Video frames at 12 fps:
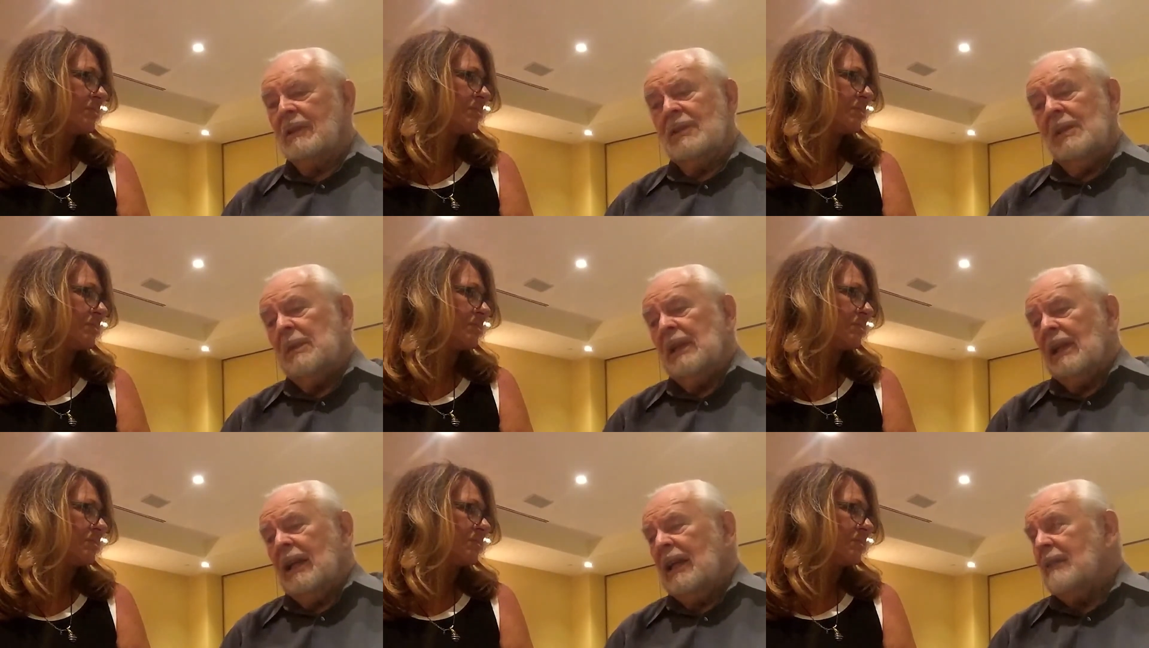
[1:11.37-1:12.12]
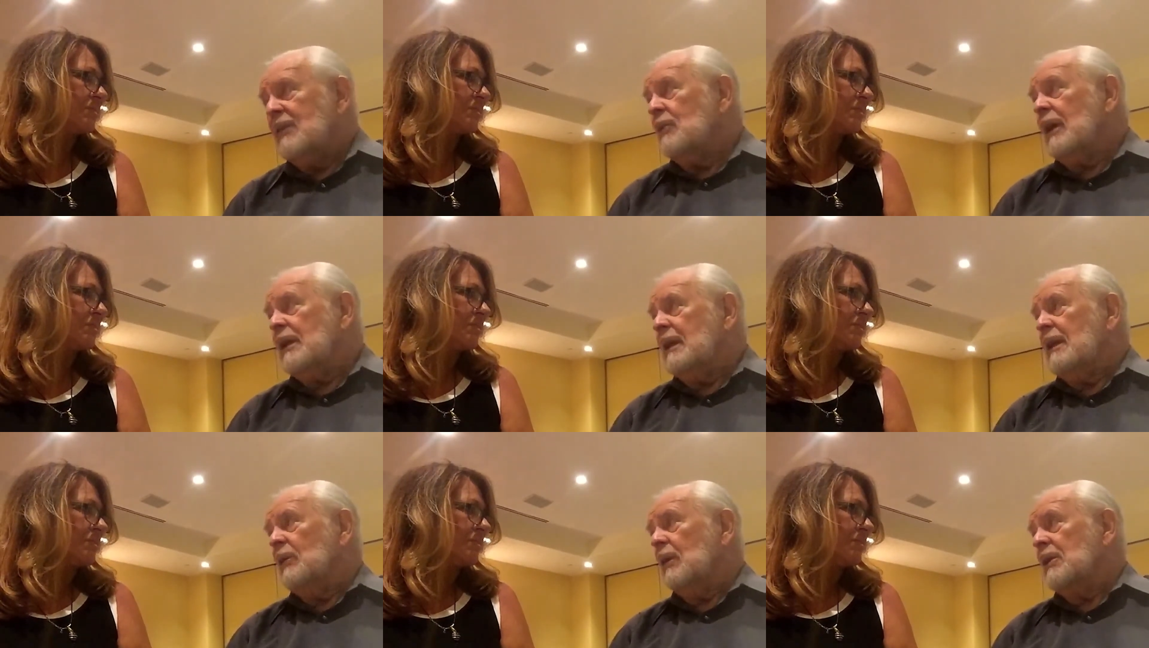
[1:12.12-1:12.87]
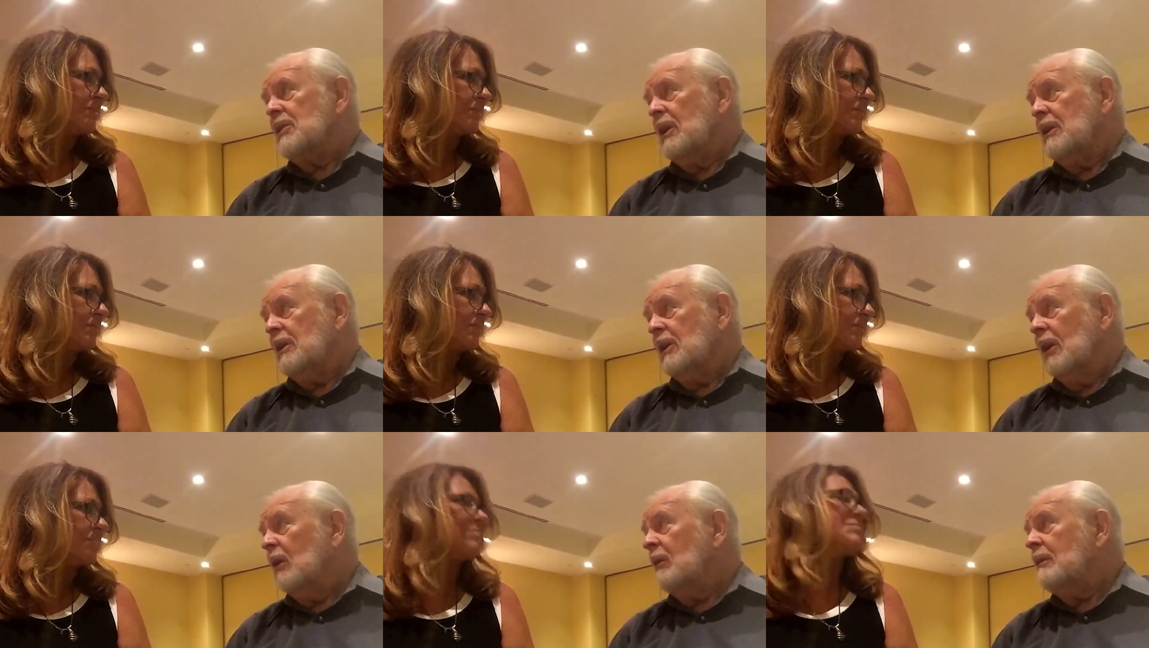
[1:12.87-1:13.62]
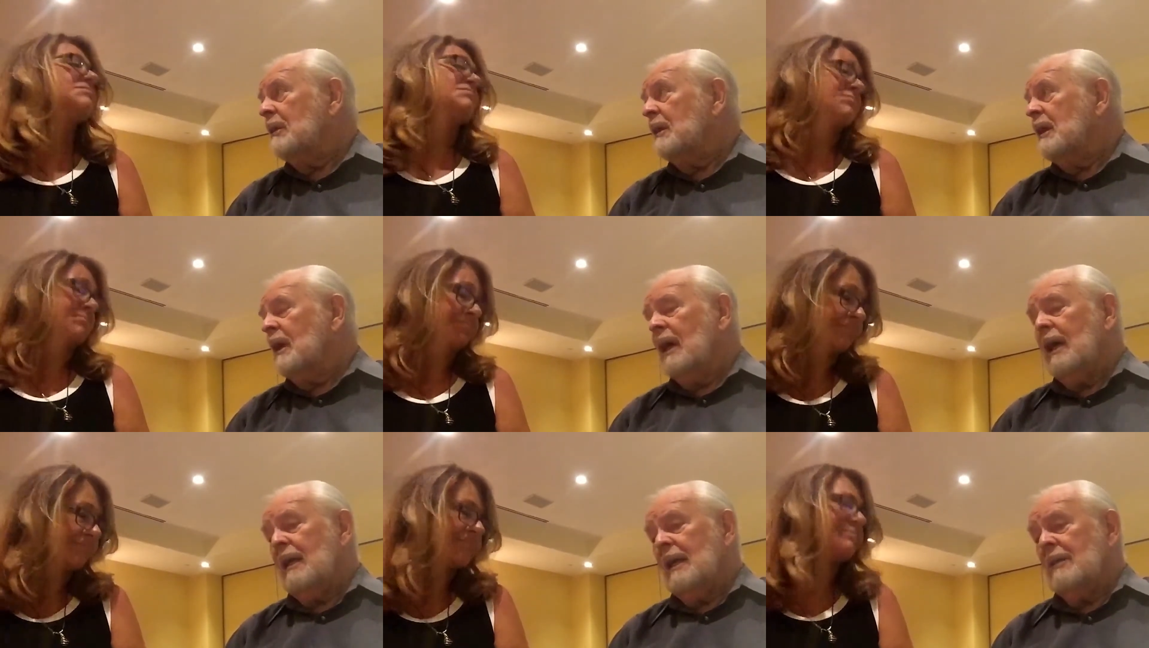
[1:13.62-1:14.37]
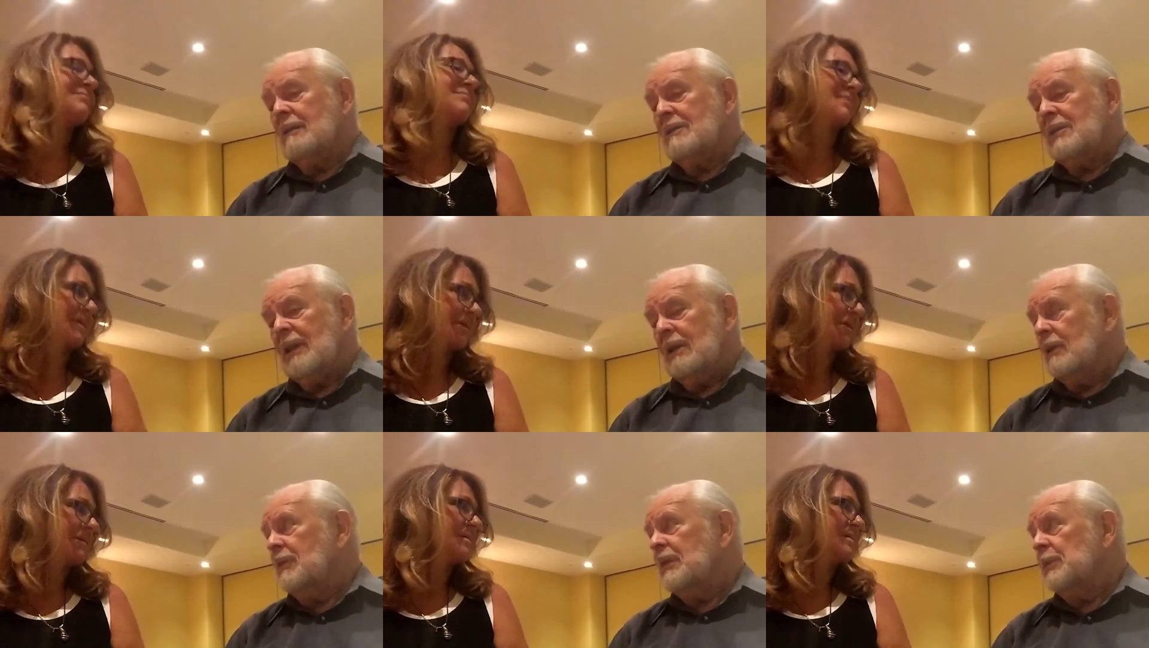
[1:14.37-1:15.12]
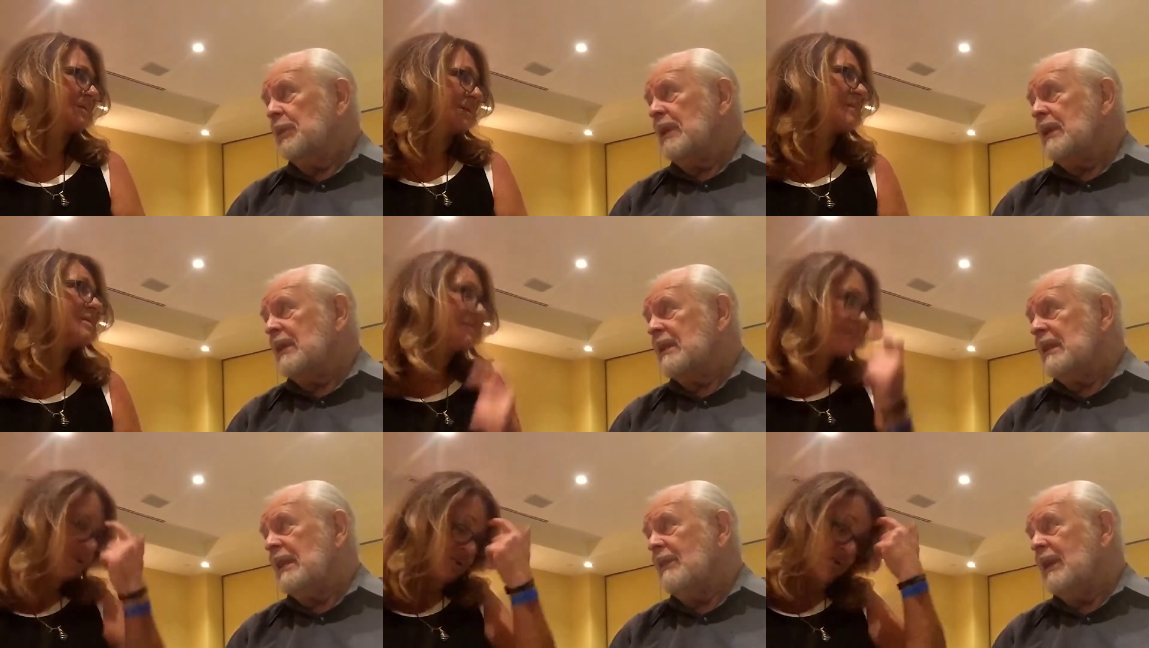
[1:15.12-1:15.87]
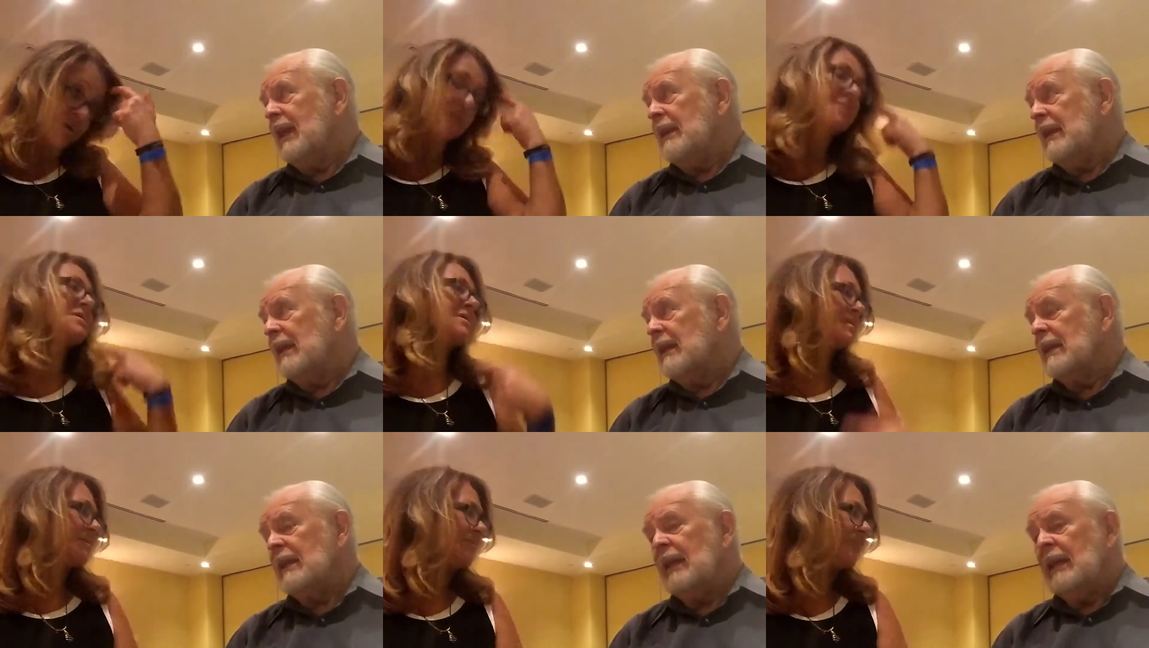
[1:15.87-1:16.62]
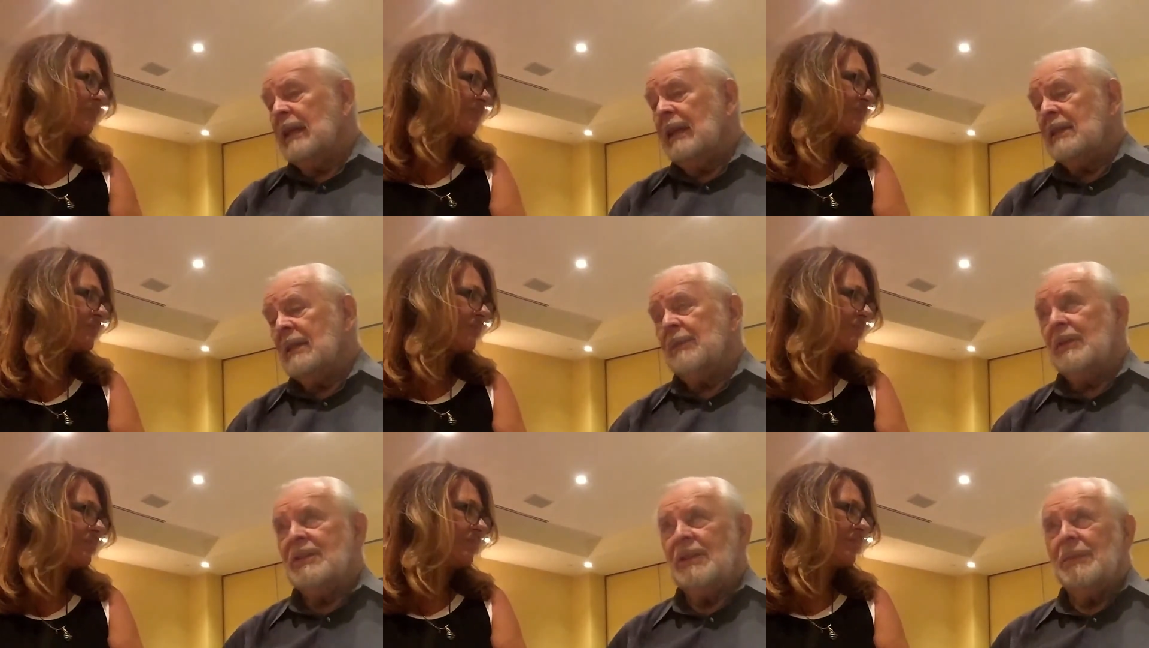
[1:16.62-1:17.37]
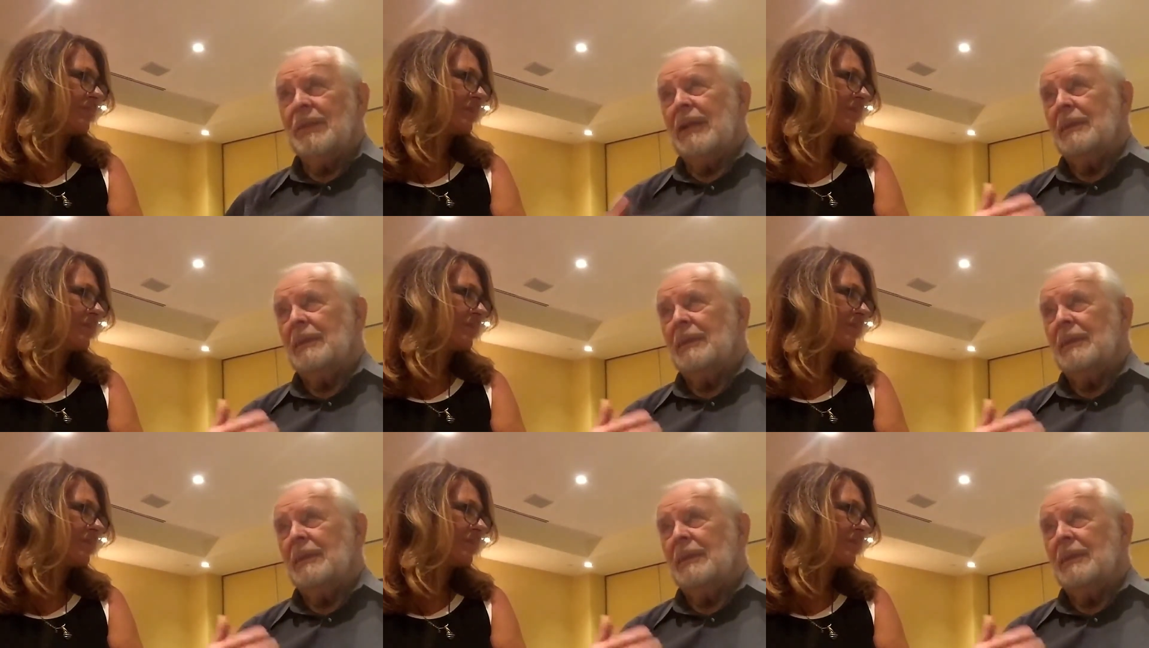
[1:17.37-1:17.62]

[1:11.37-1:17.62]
Speaker 1: typically I have no idea where it's going to go. Mm-hmm. I, I, don't start off with a preconceived sure. idea, except there's something